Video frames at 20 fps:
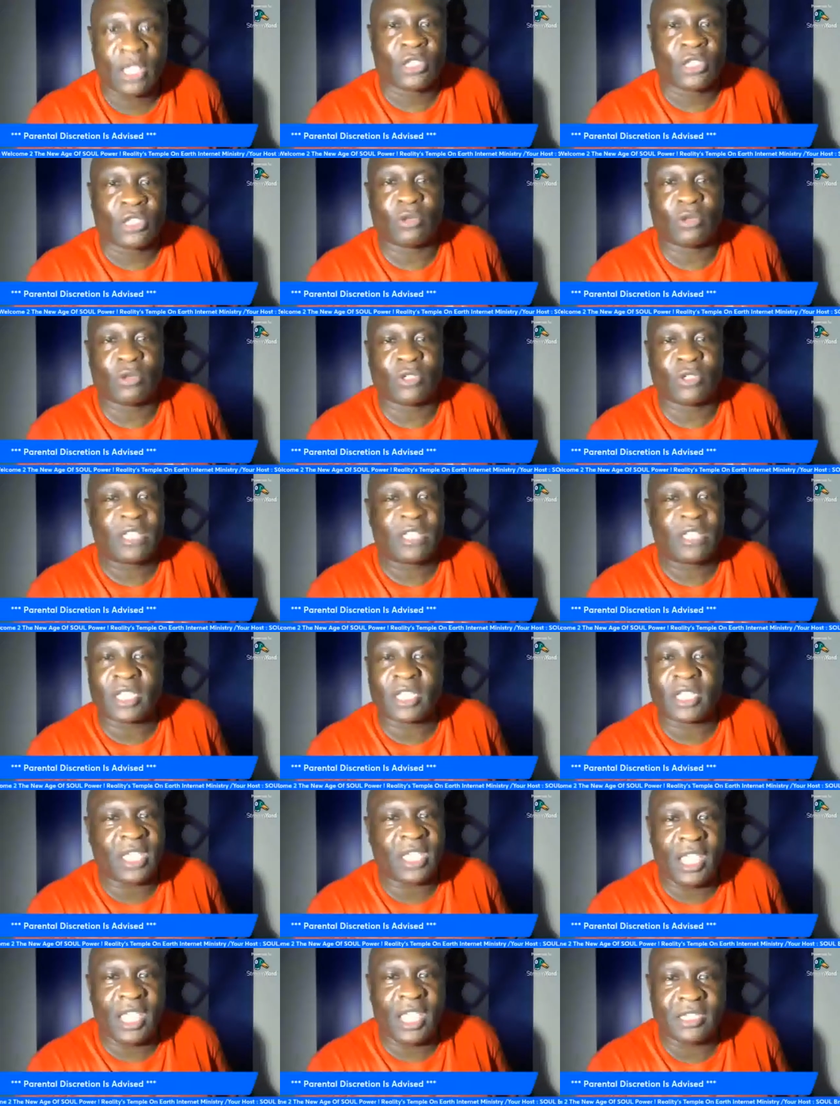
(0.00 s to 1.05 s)
So Dr.
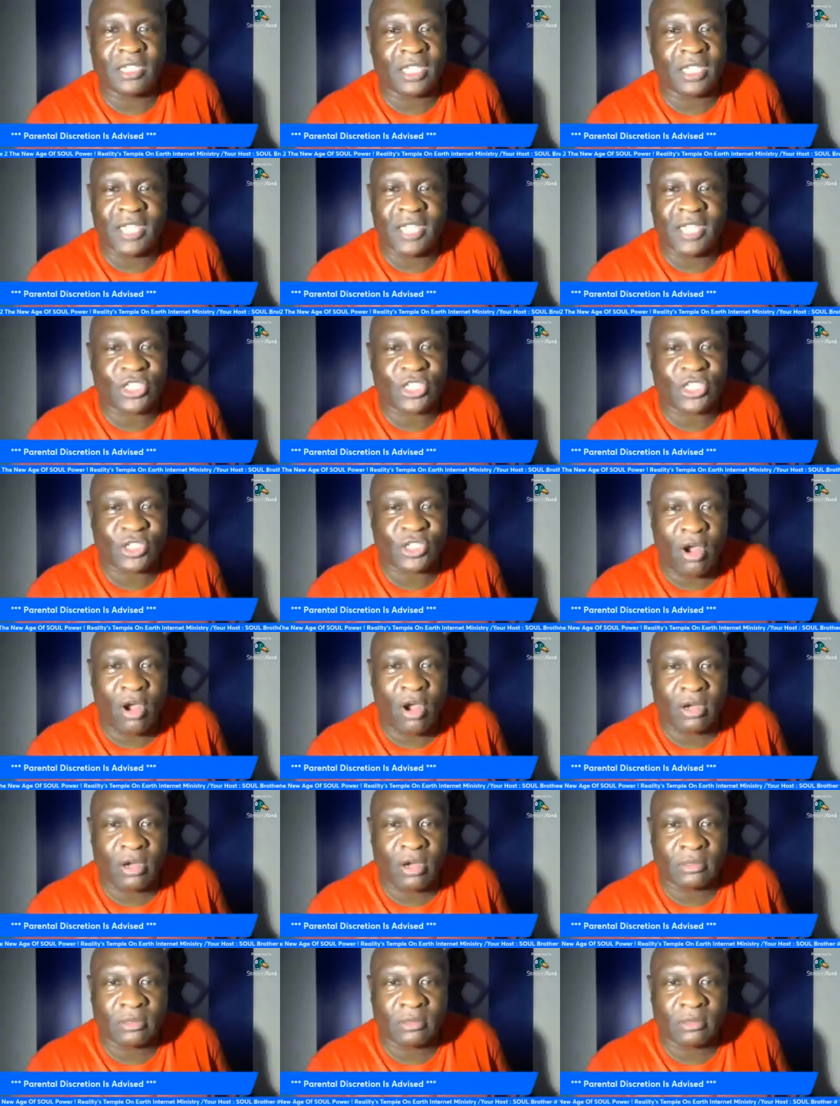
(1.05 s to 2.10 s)
King did not
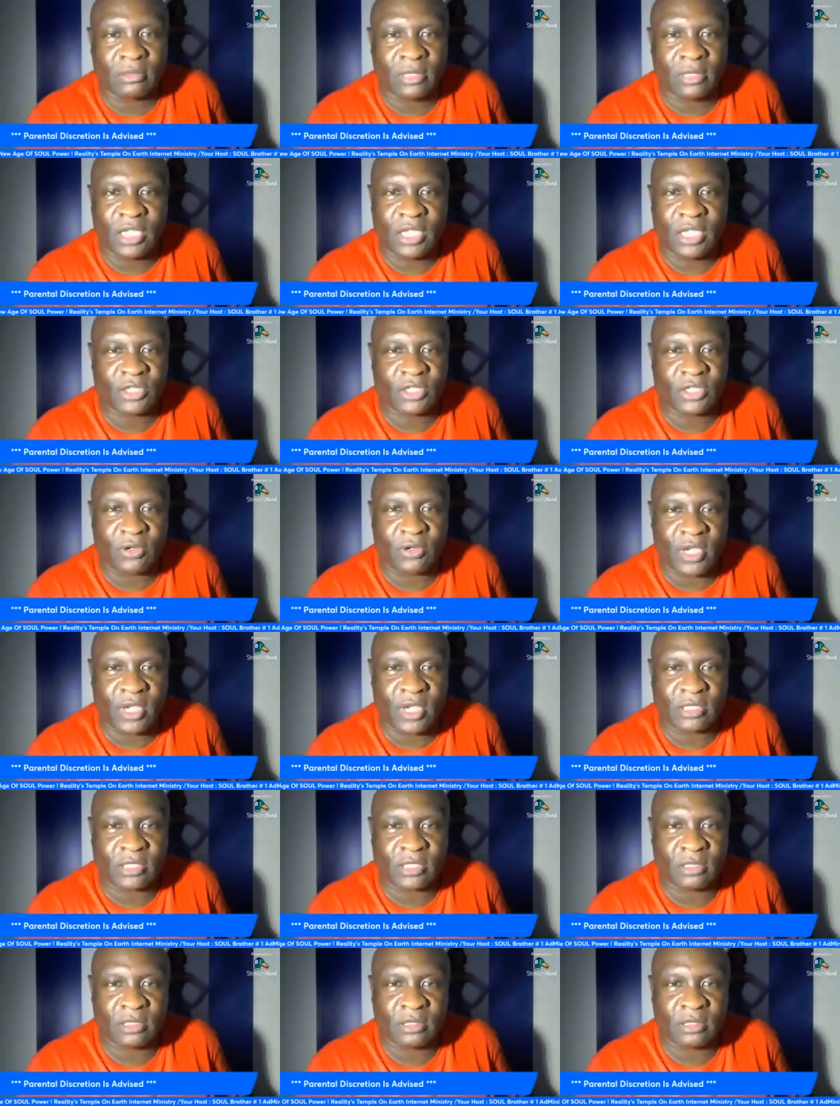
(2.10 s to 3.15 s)
start
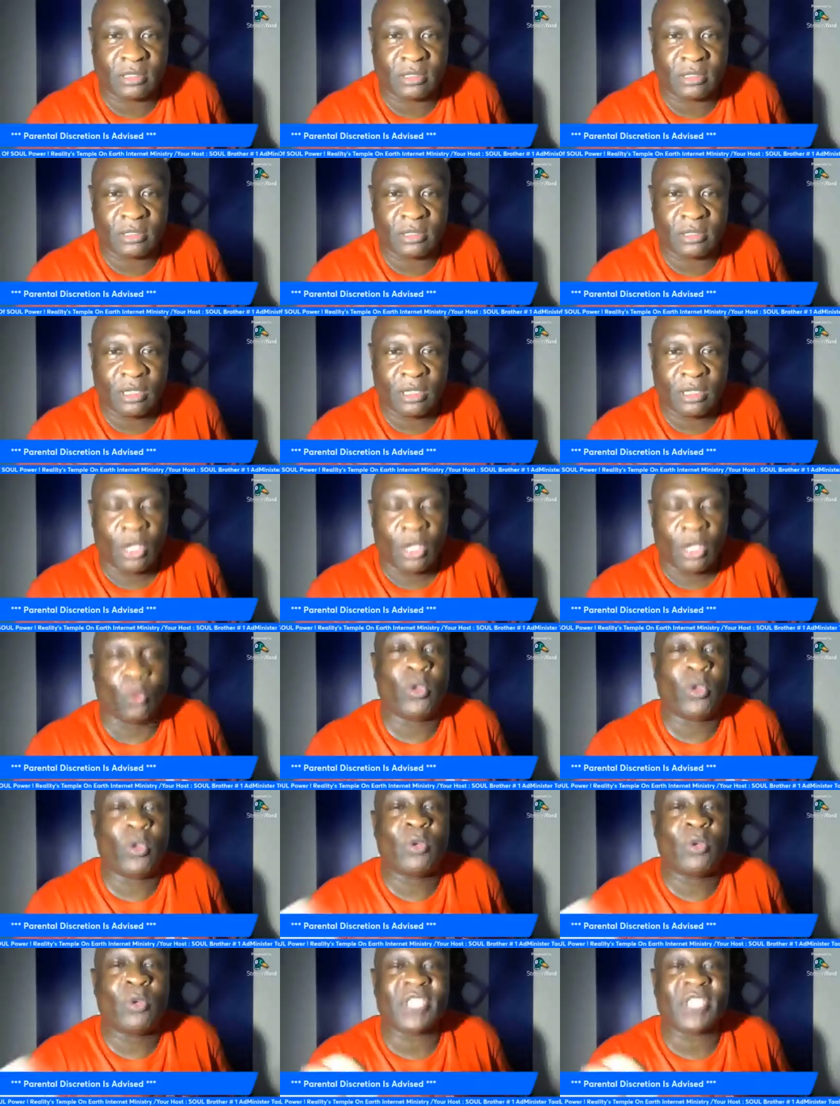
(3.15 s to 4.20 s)
integration.
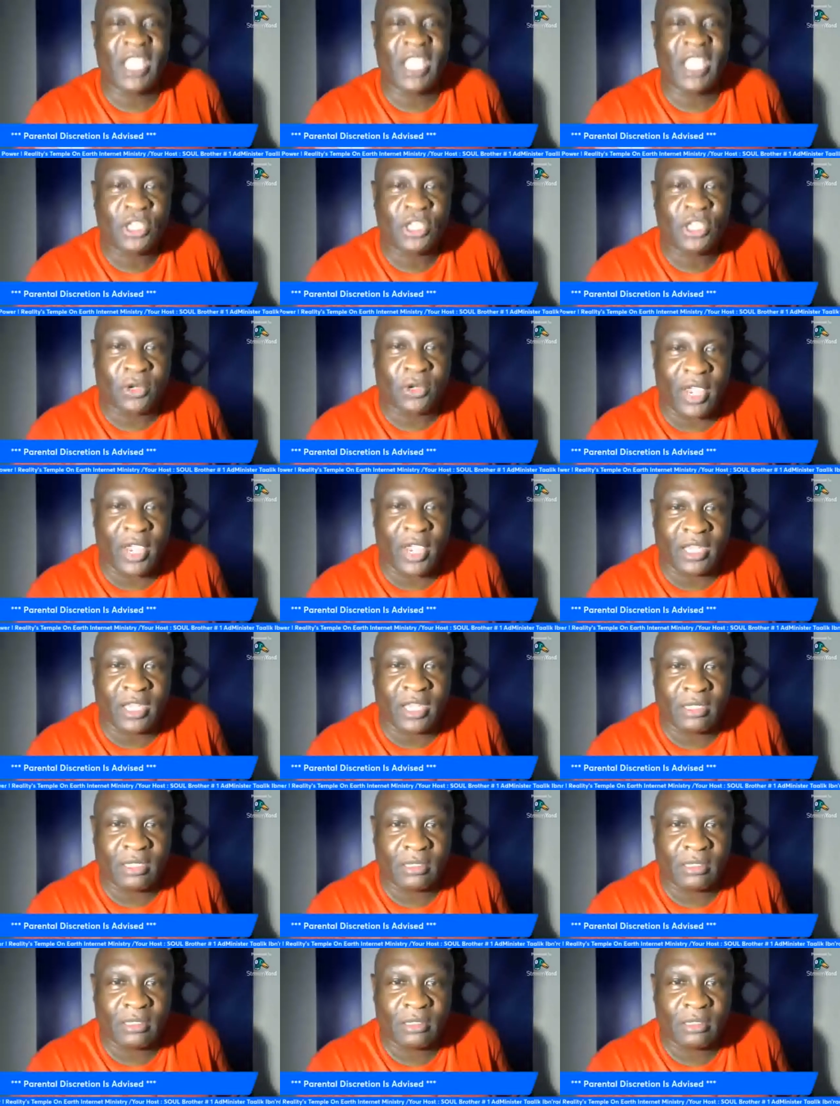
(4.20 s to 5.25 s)
We was
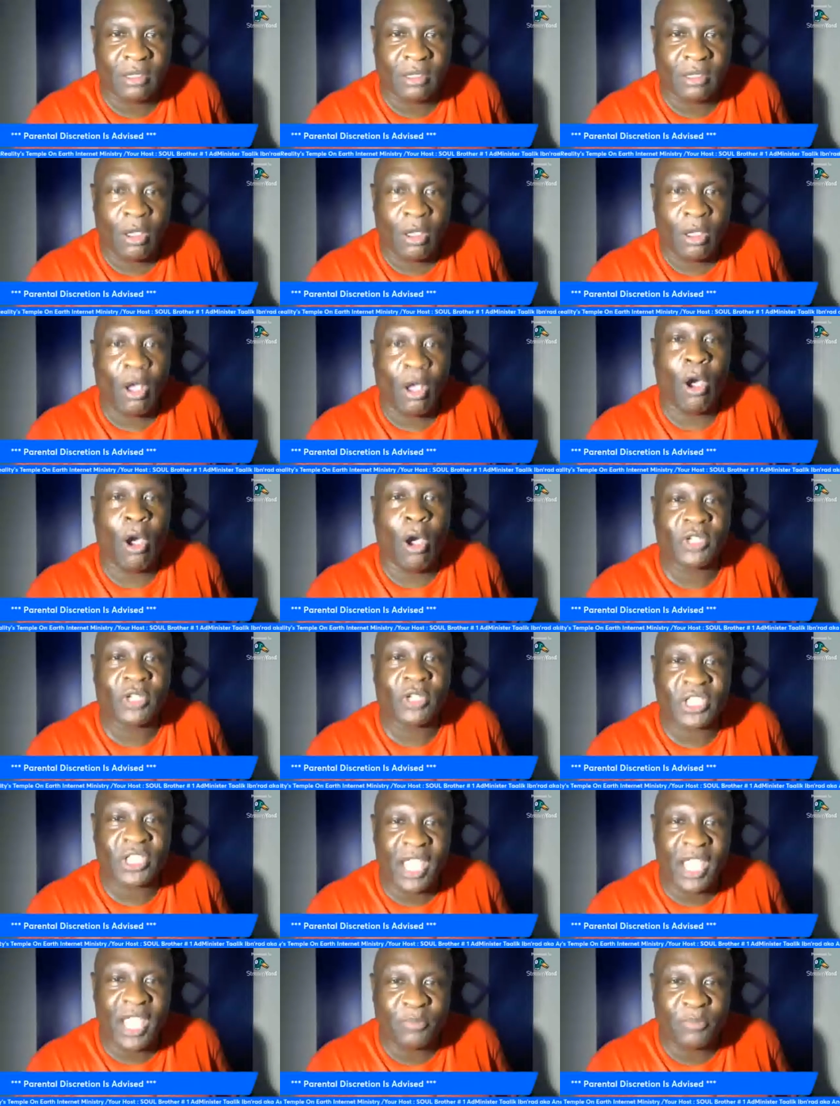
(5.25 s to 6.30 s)
integrated on the
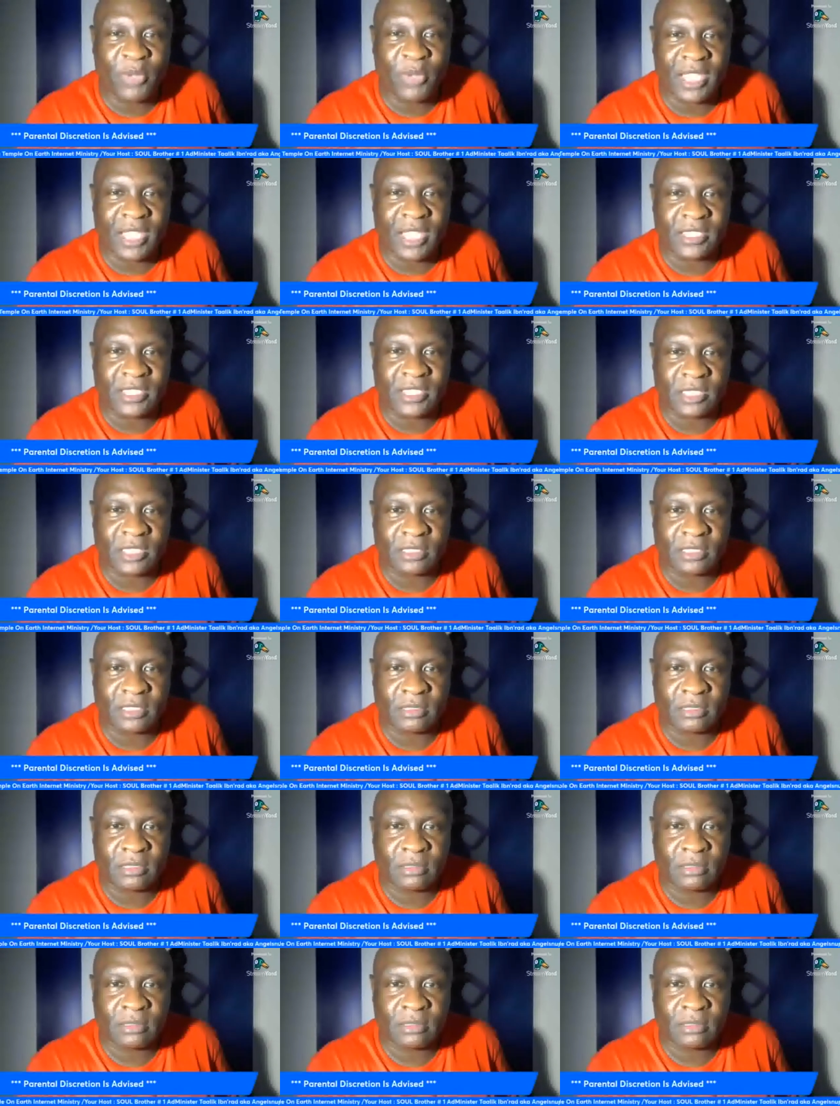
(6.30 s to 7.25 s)
slave plantation.